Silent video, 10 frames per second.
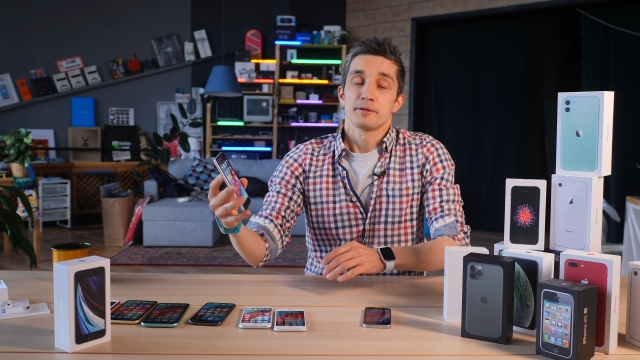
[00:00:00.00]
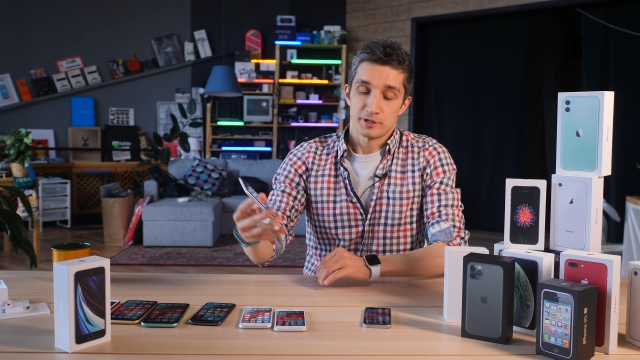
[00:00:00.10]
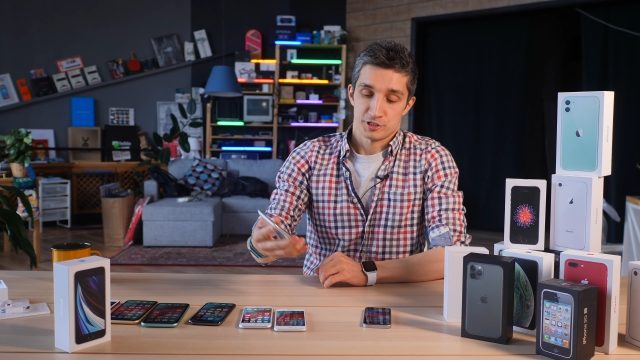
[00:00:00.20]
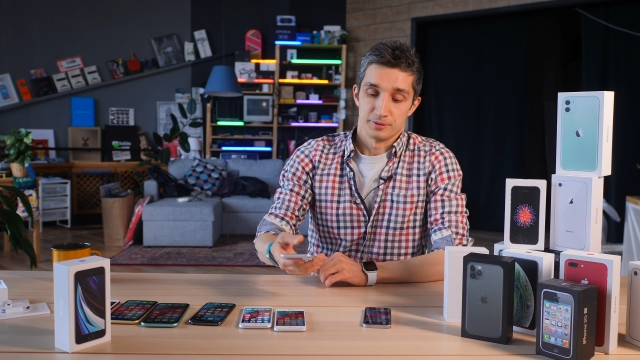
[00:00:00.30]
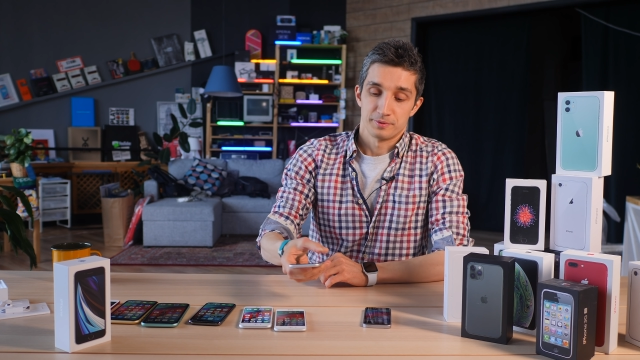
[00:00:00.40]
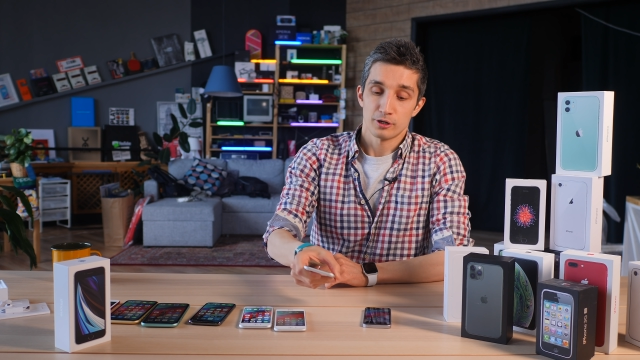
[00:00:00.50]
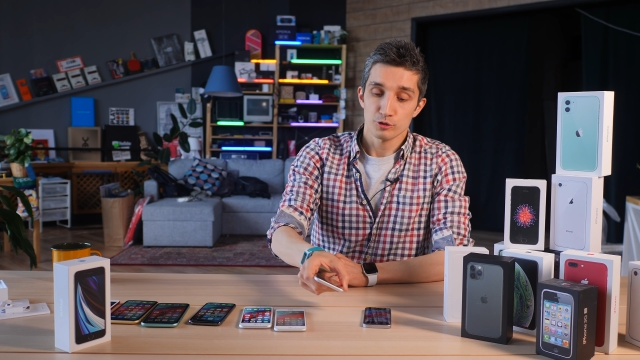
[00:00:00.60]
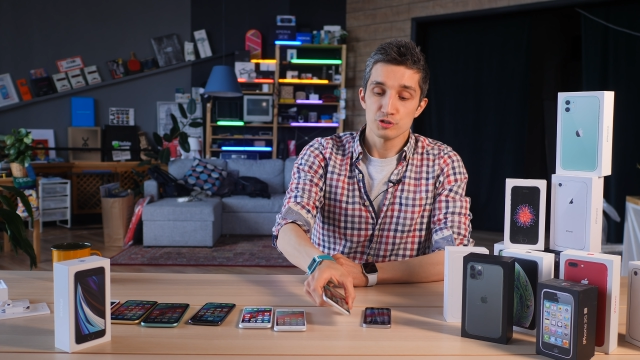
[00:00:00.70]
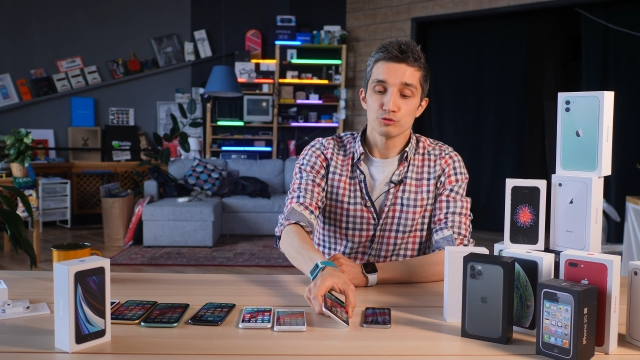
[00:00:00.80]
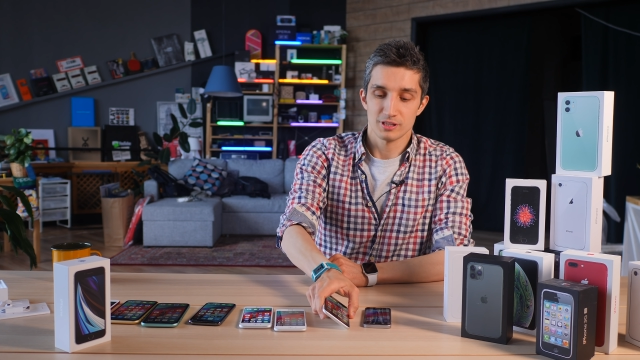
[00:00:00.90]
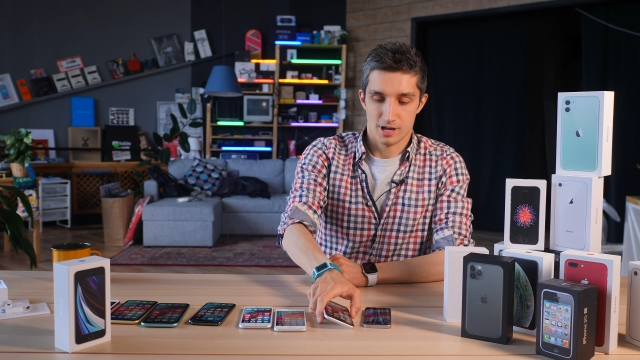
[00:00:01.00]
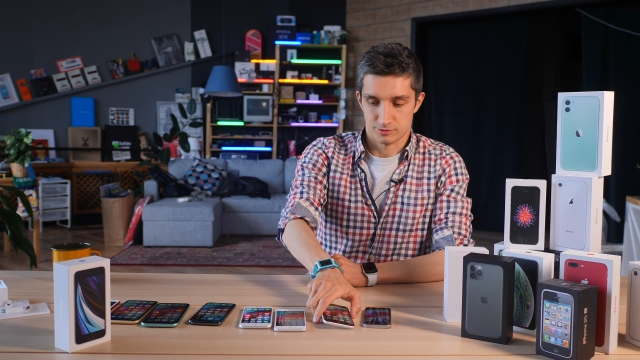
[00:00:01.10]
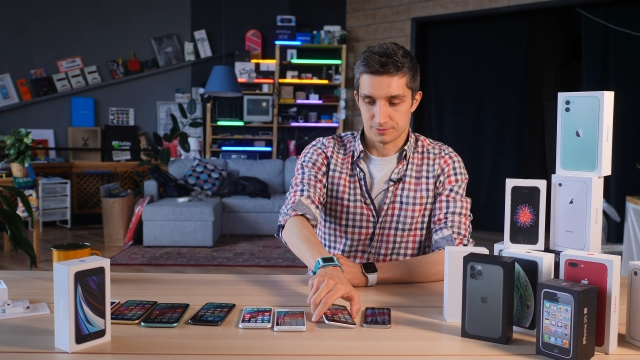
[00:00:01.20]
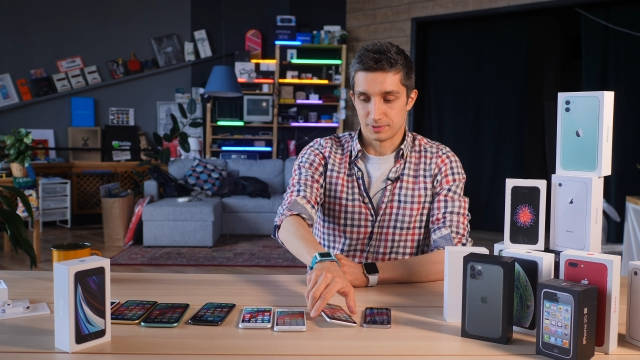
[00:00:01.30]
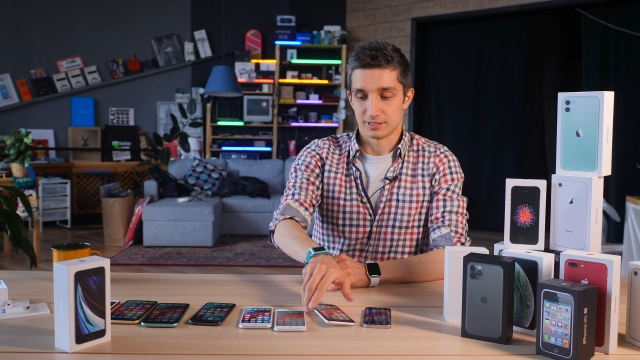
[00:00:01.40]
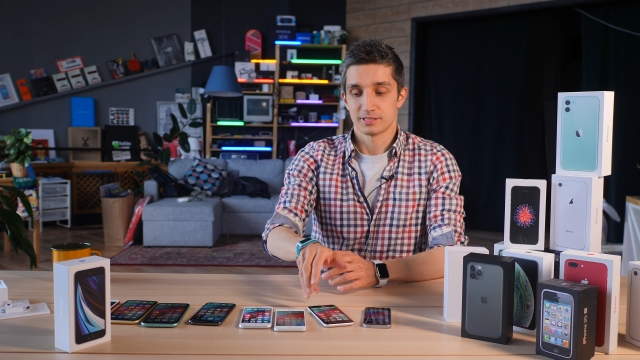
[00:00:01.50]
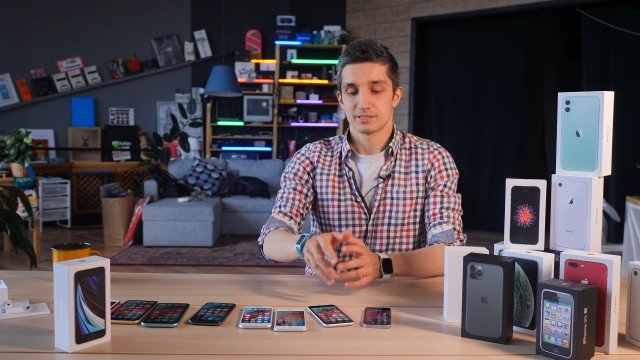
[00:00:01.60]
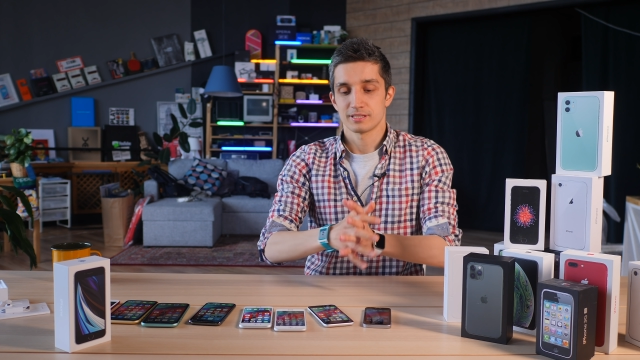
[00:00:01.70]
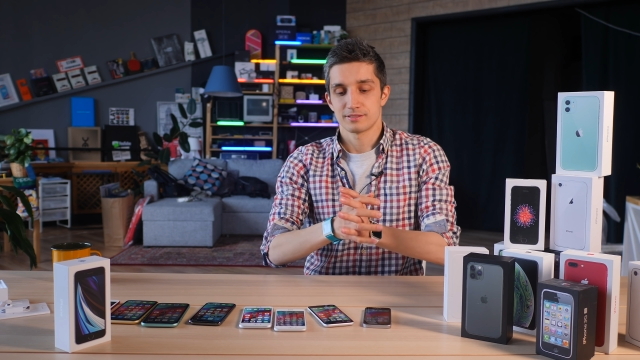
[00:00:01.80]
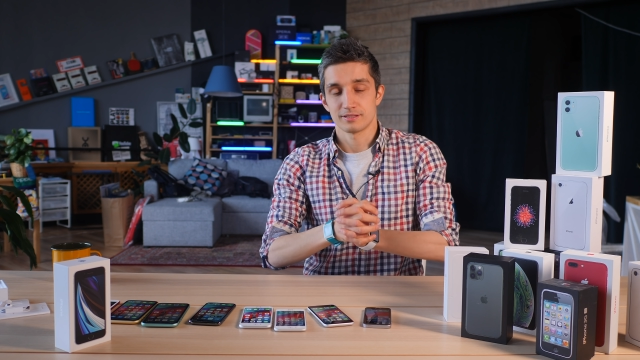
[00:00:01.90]
Guys, here's the thing.
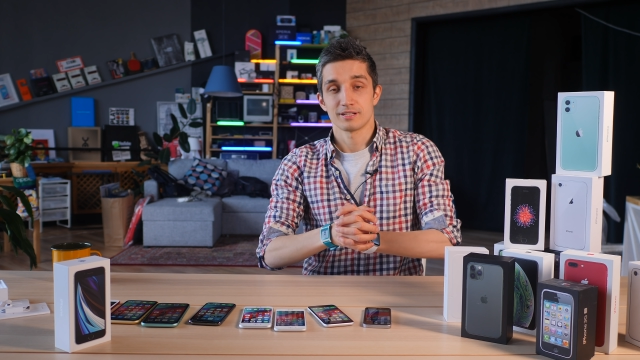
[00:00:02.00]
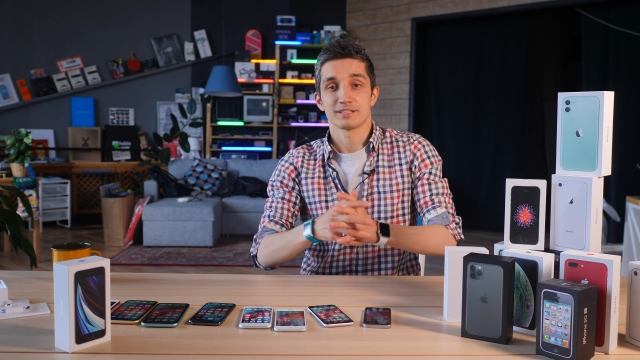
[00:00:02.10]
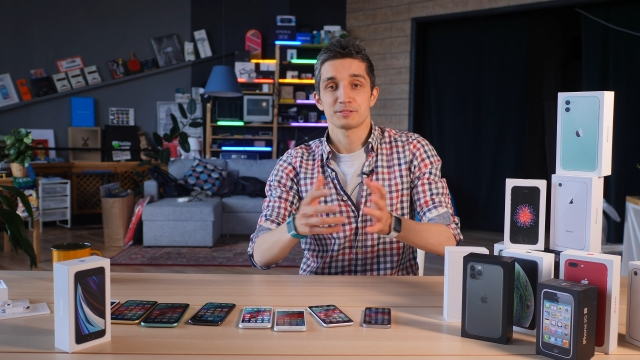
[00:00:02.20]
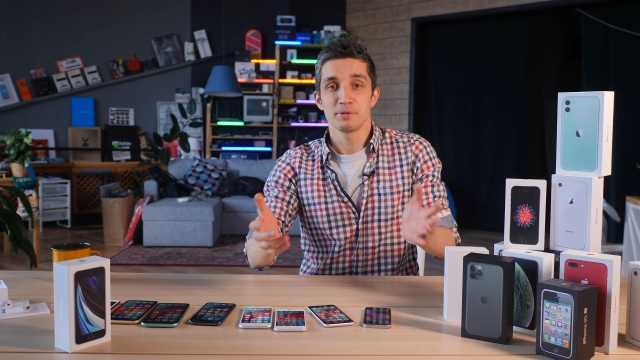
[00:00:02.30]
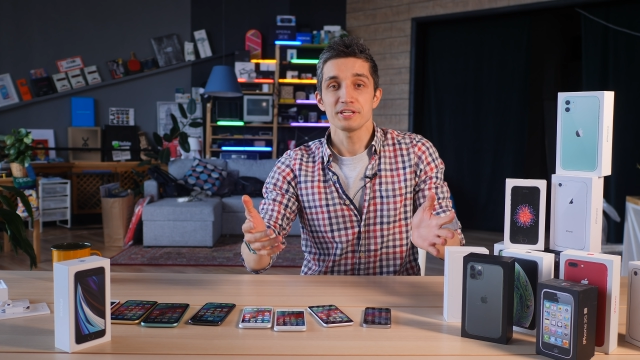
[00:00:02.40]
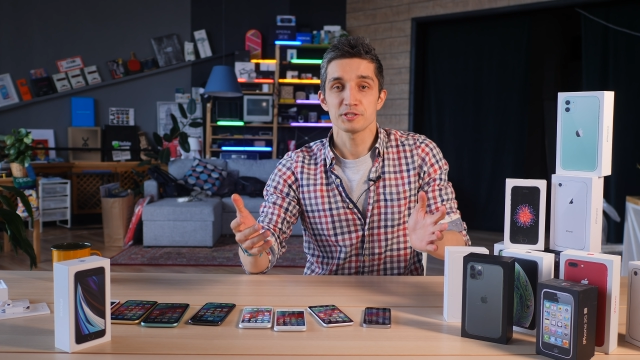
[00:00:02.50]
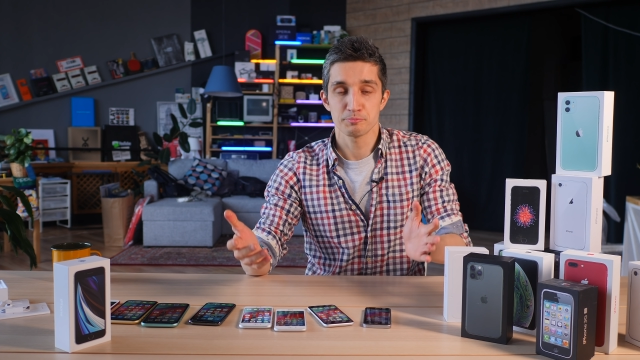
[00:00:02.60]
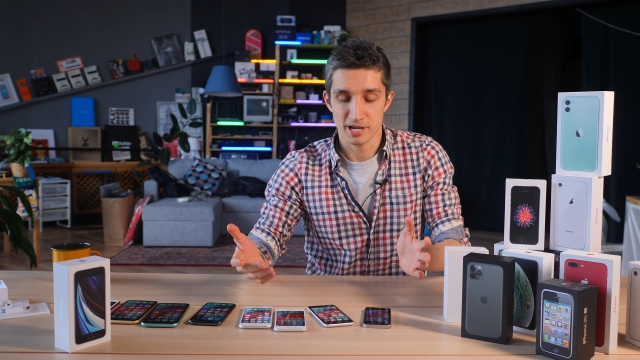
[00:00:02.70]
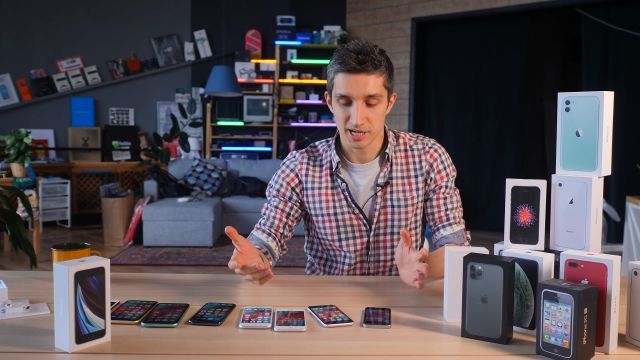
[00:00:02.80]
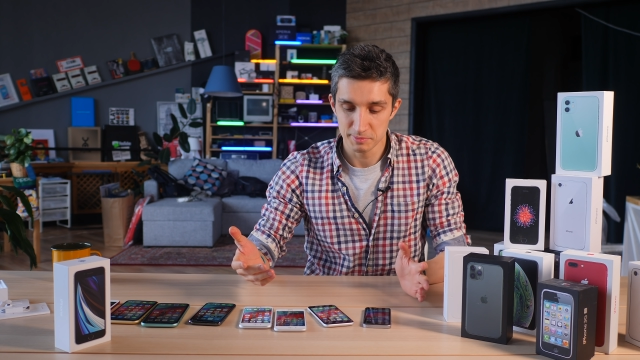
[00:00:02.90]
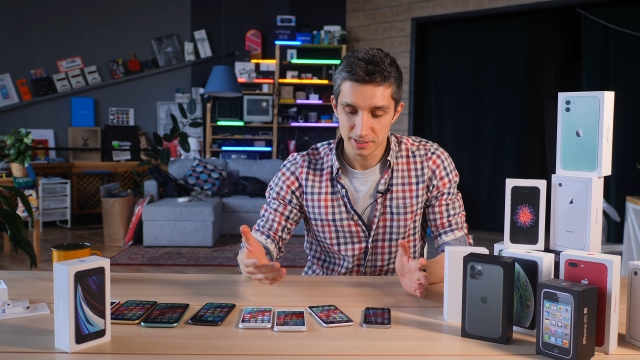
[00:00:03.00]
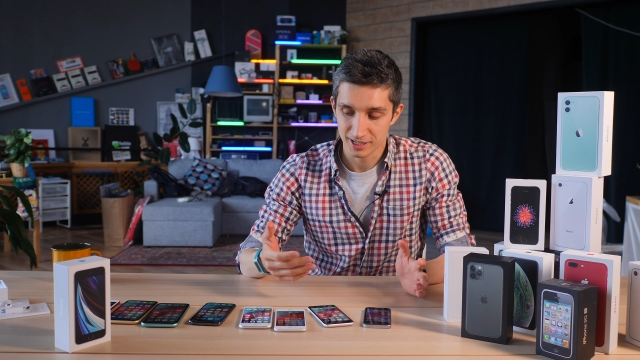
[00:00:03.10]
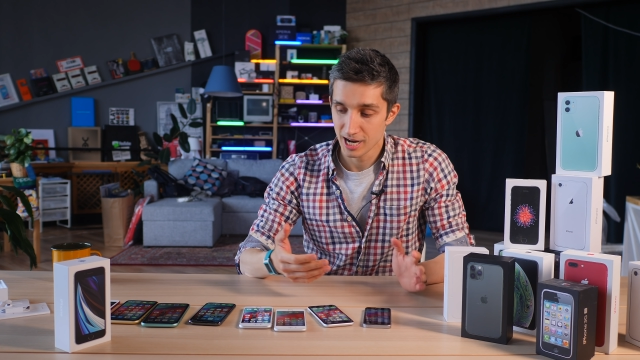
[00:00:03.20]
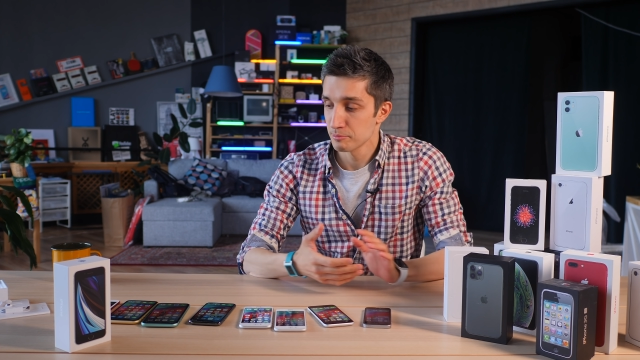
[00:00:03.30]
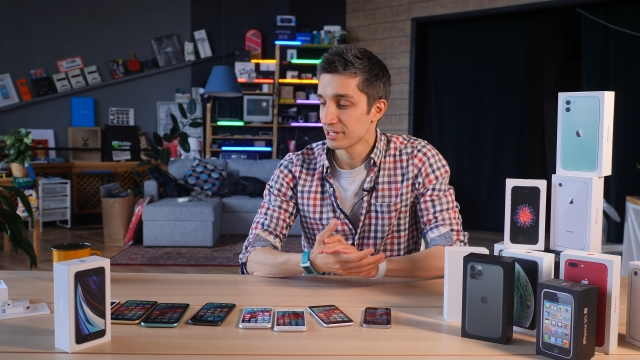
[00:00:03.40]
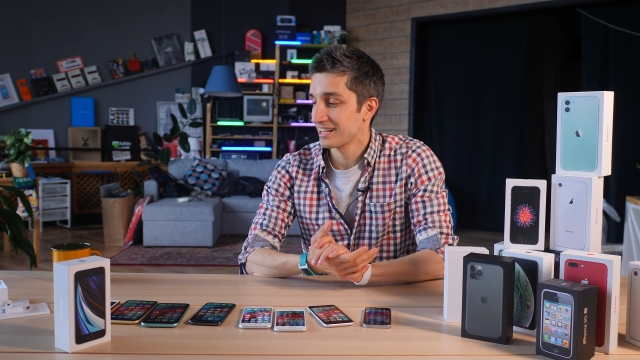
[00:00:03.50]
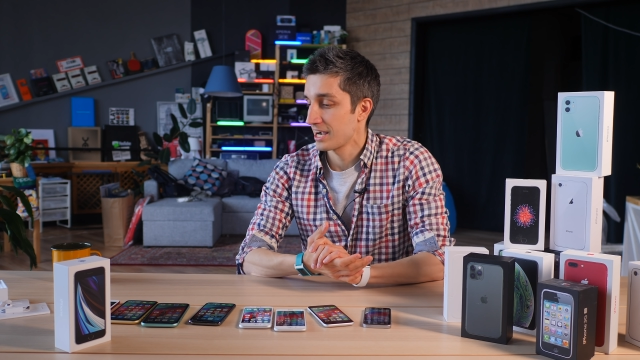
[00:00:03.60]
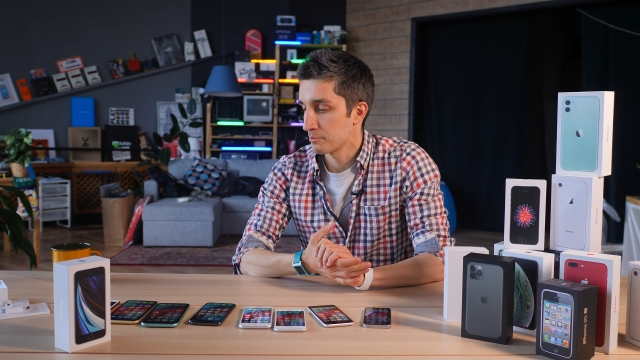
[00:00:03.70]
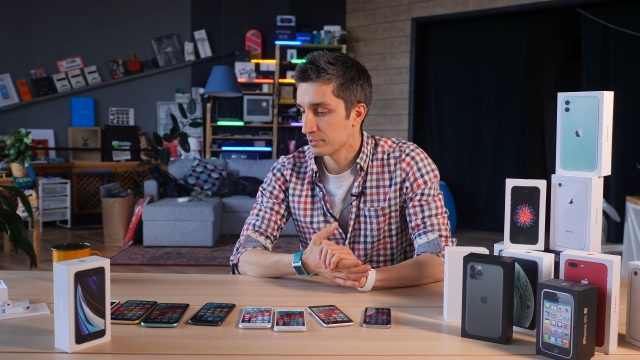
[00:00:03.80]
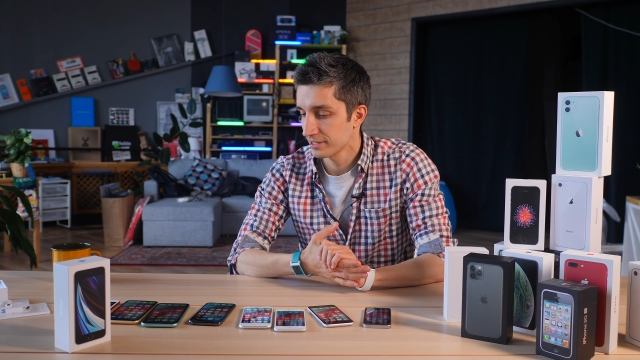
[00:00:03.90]
You saw the camera, you saw the specs,